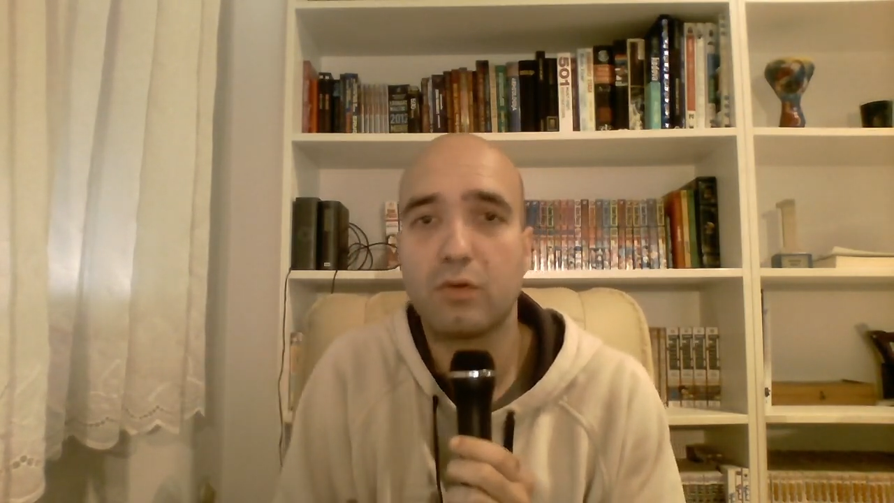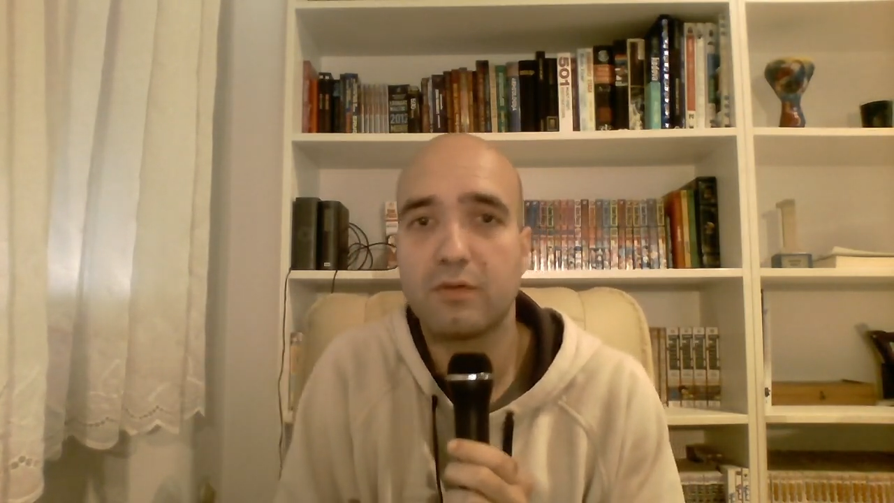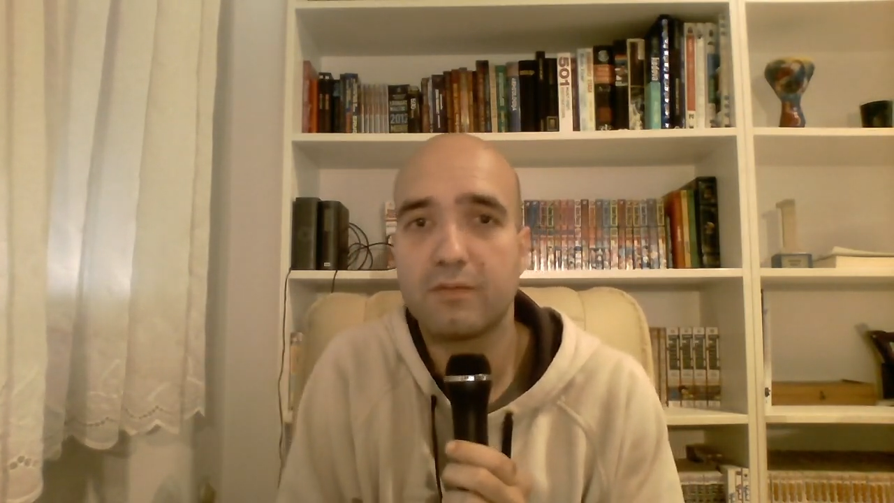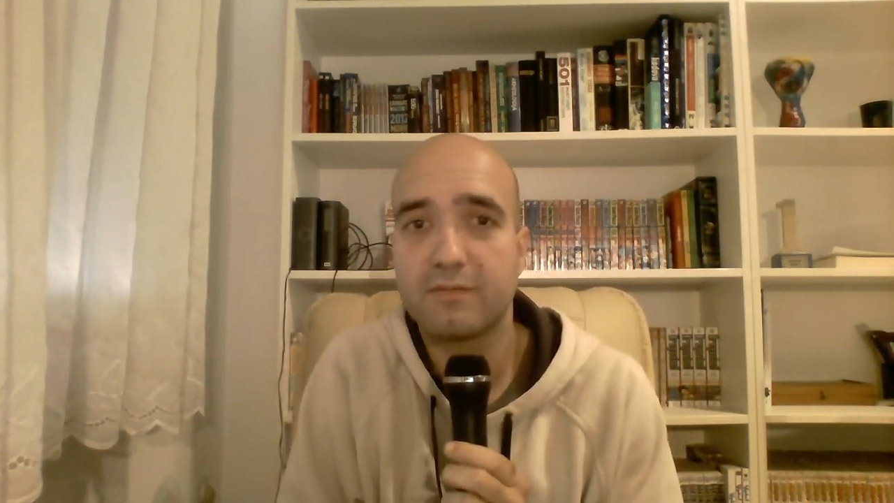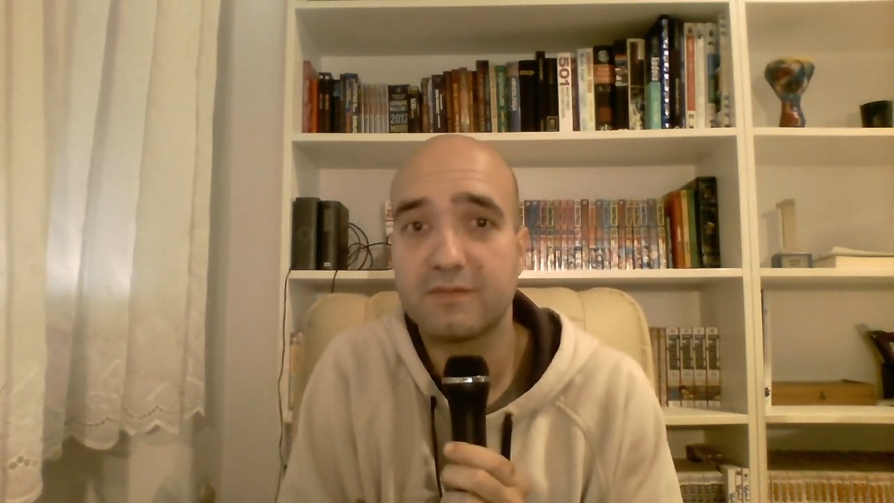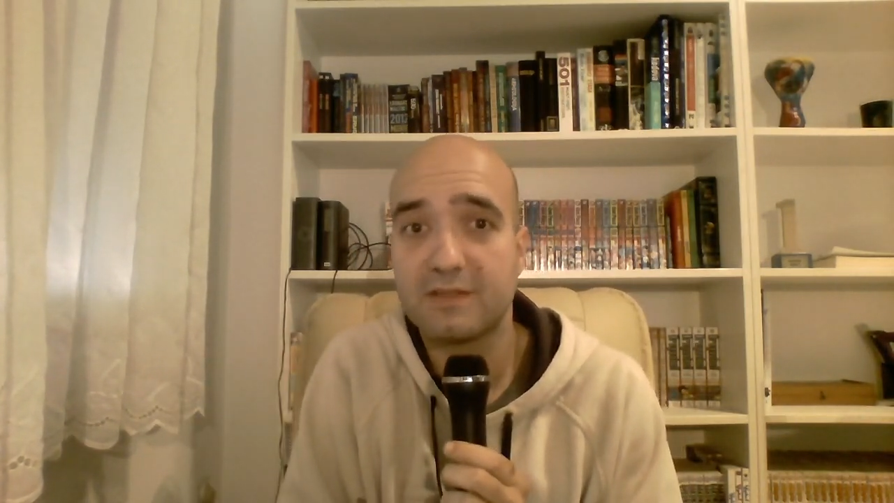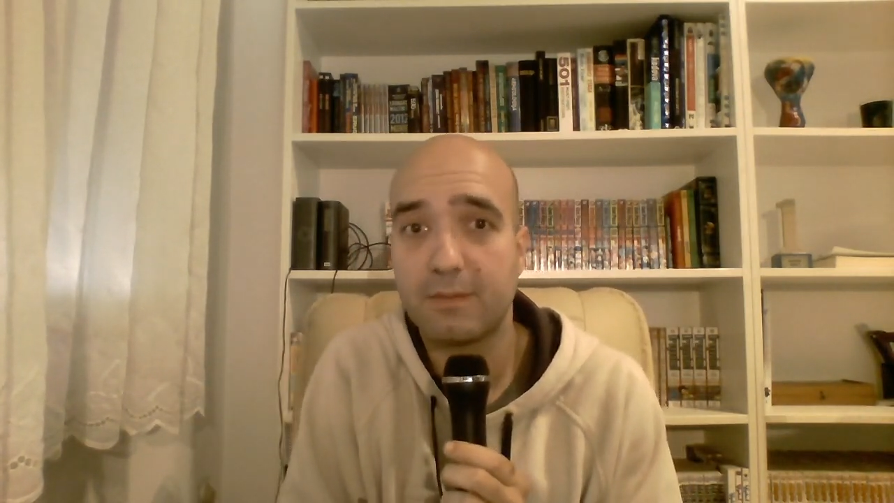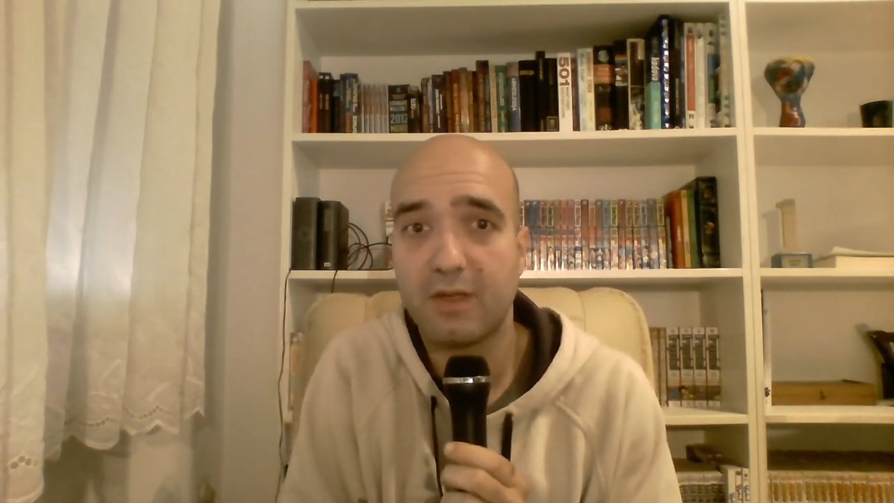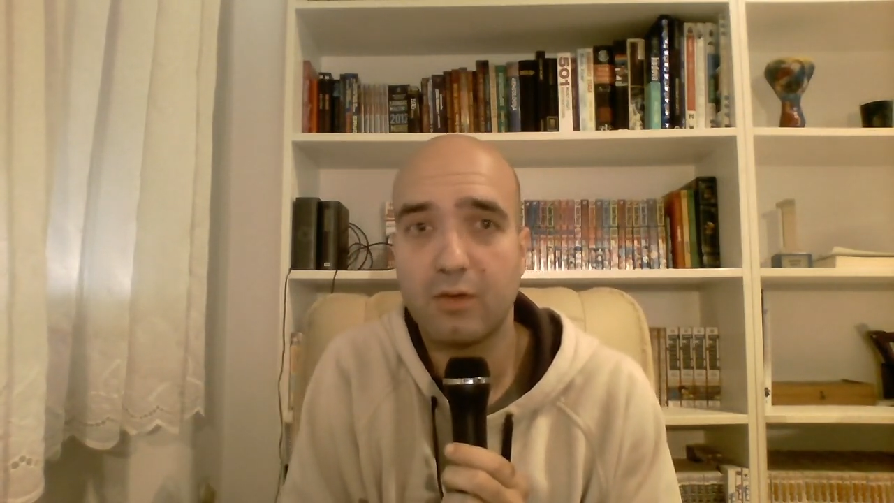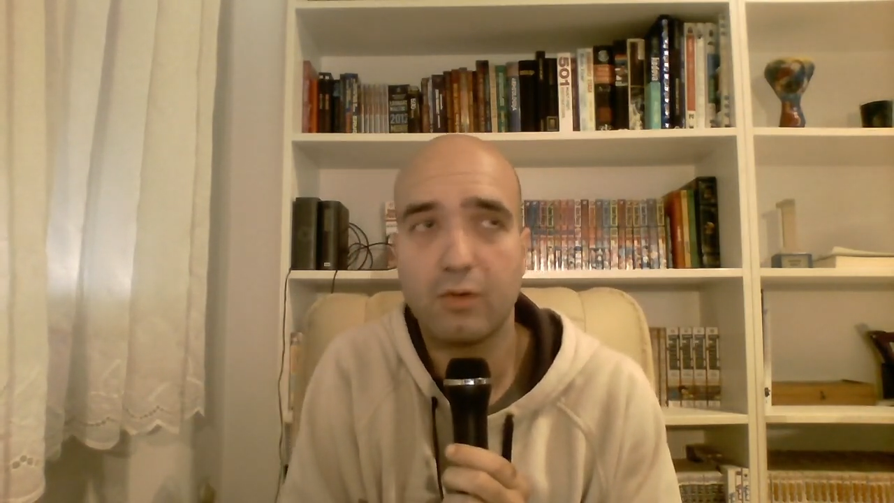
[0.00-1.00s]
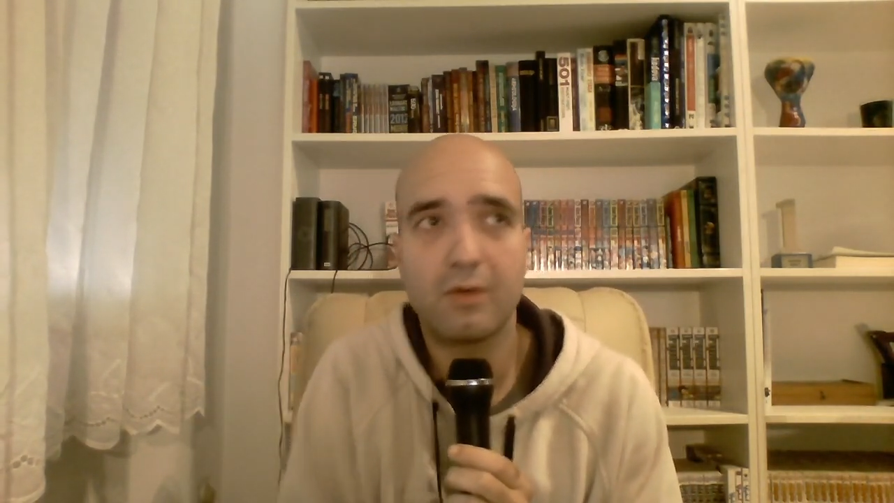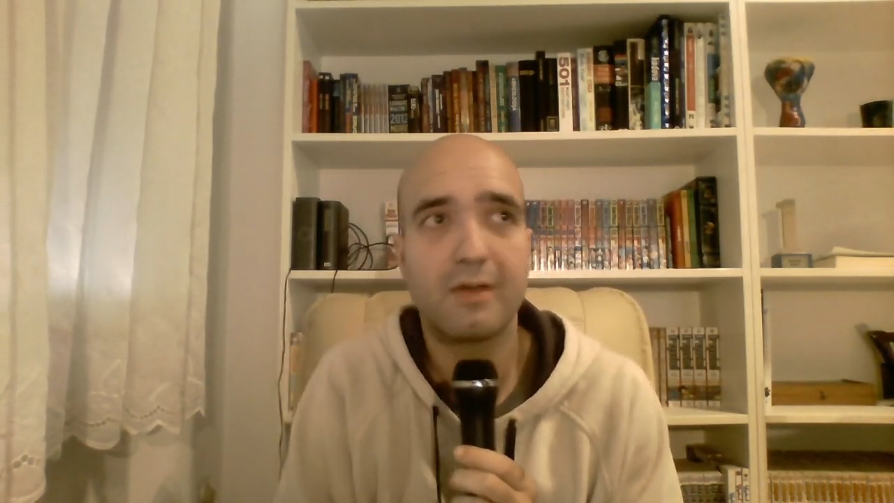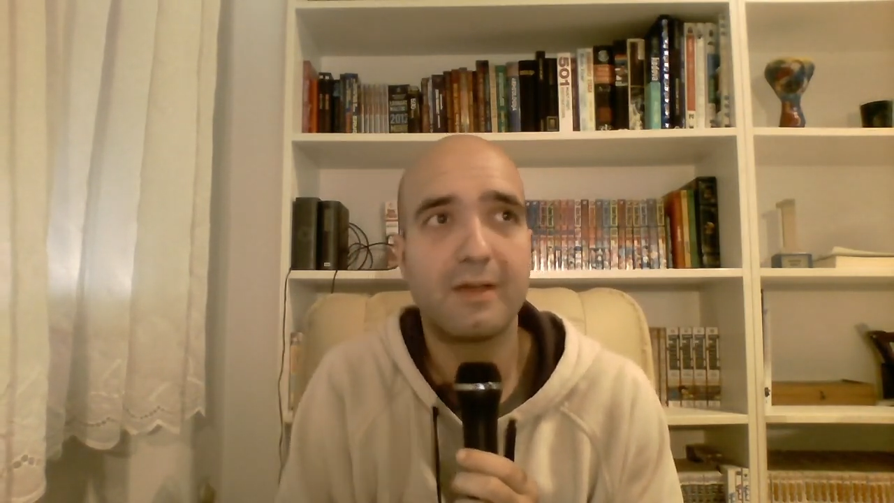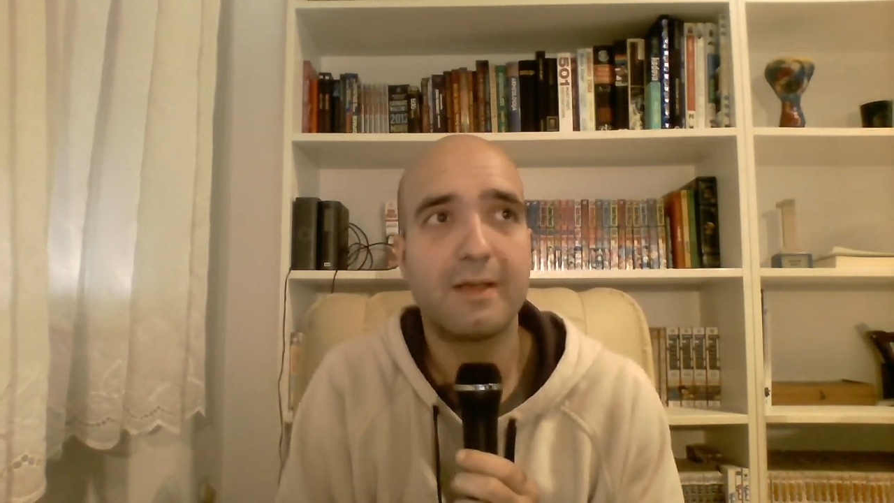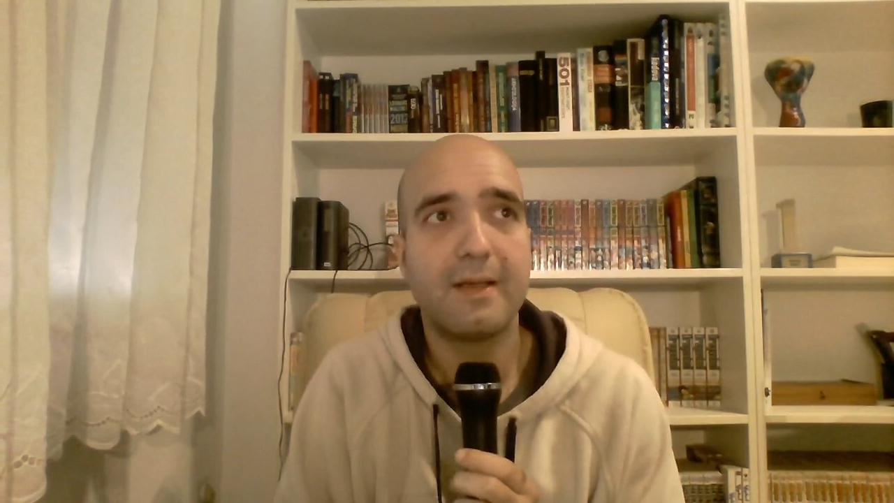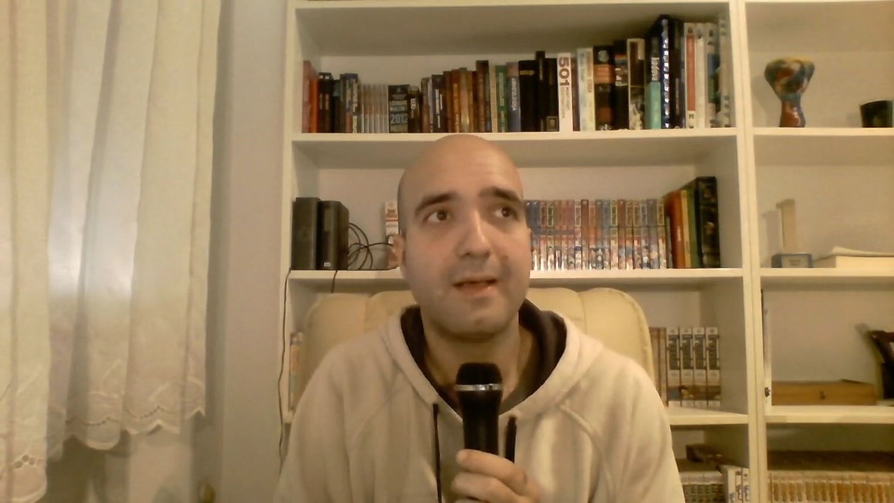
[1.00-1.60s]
Donflamingo,